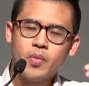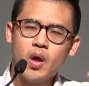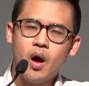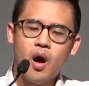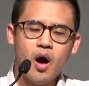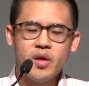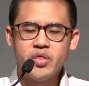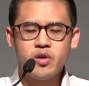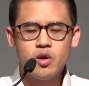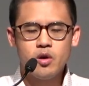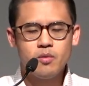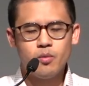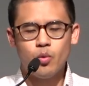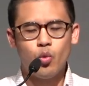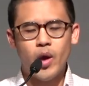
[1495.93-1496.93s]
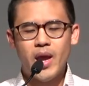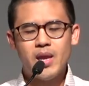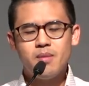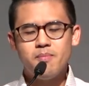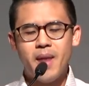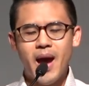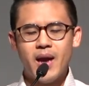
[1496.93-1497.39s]
author
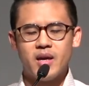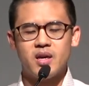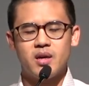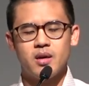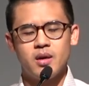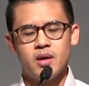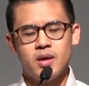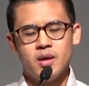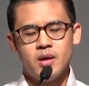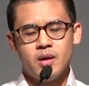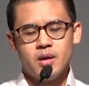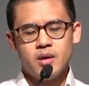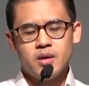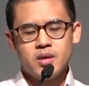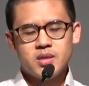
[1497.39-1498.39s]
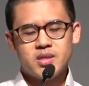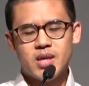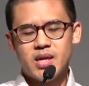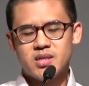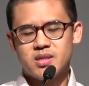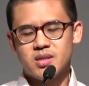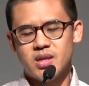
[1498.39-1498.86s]
Wayne Mack
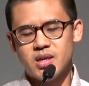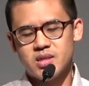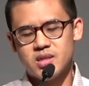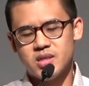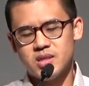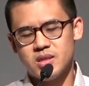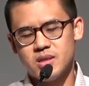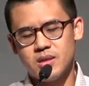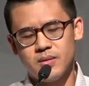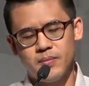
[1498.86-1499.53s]
says this: